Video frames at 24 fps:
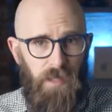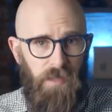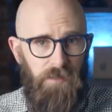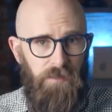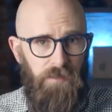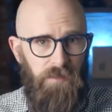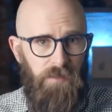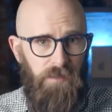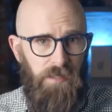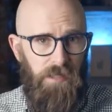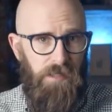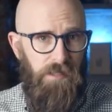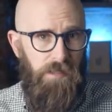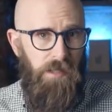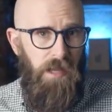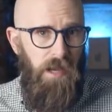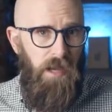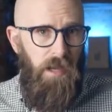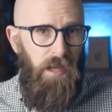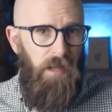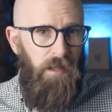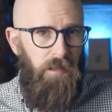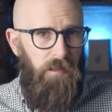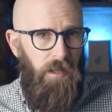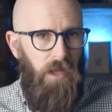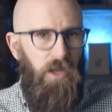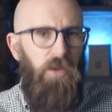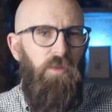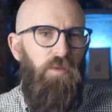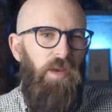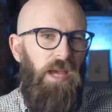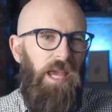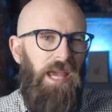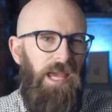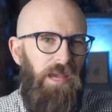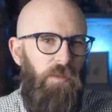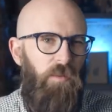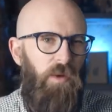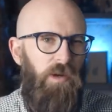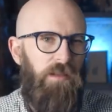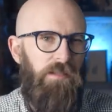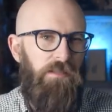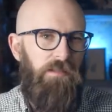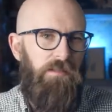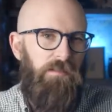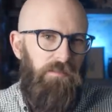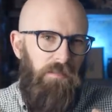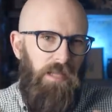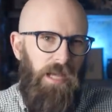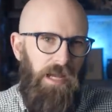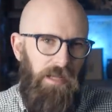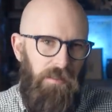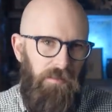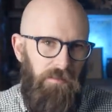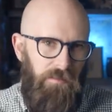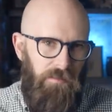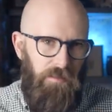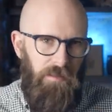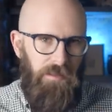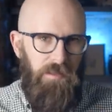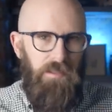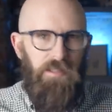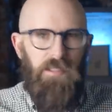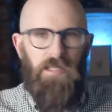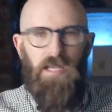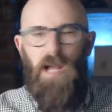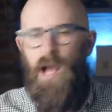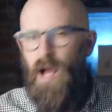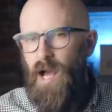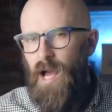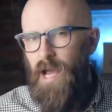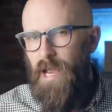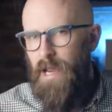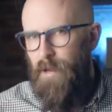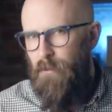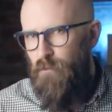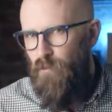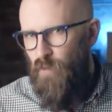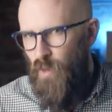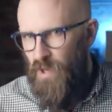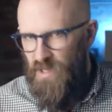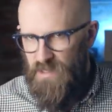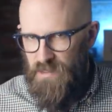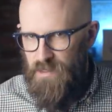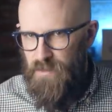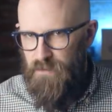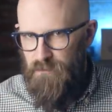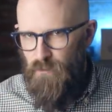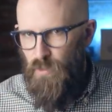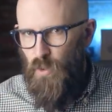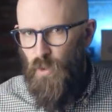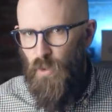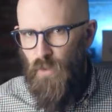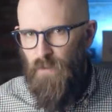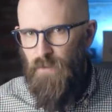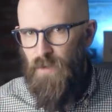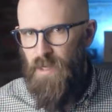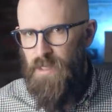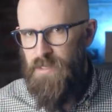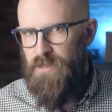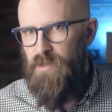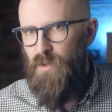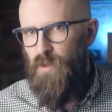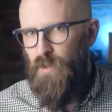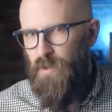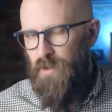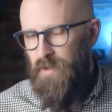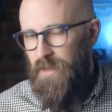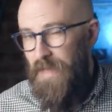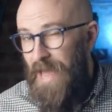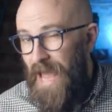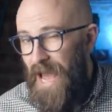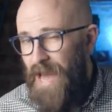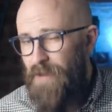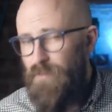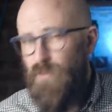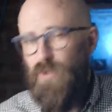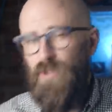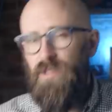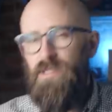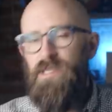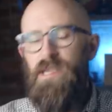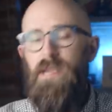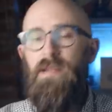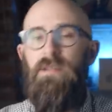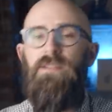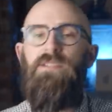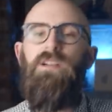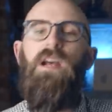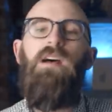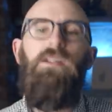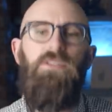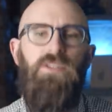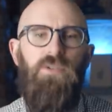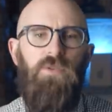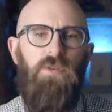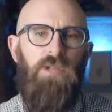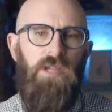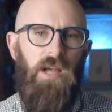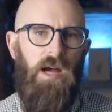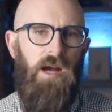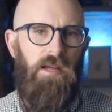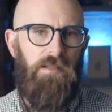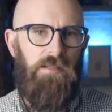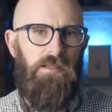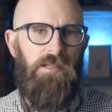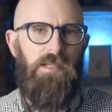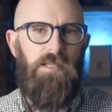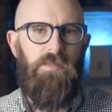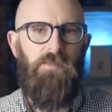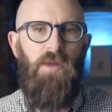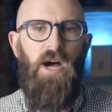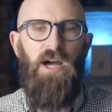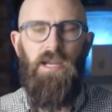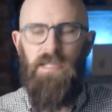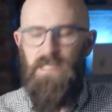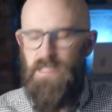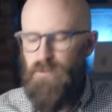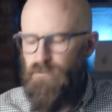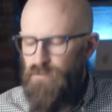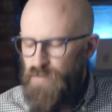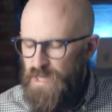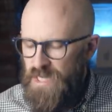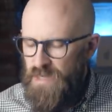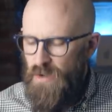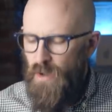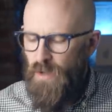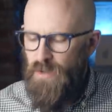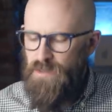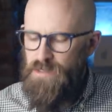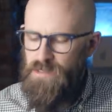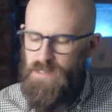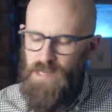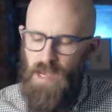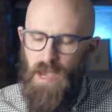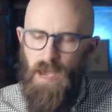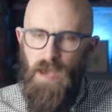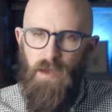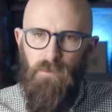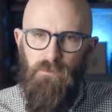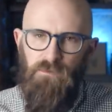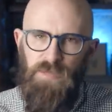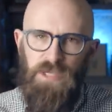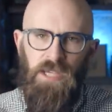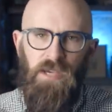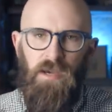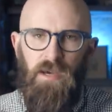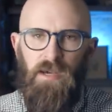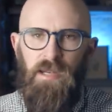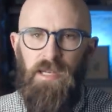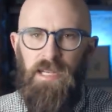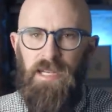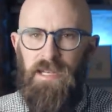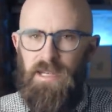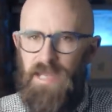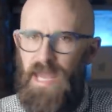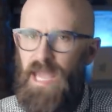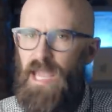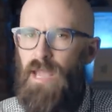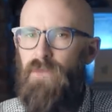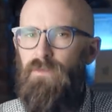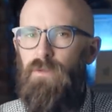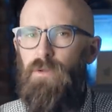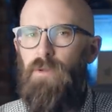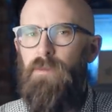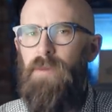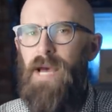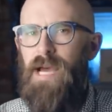Countries. Though he was, at the time, once more First Lord of the Admiralty, Churchill cast his mind beyond purely naval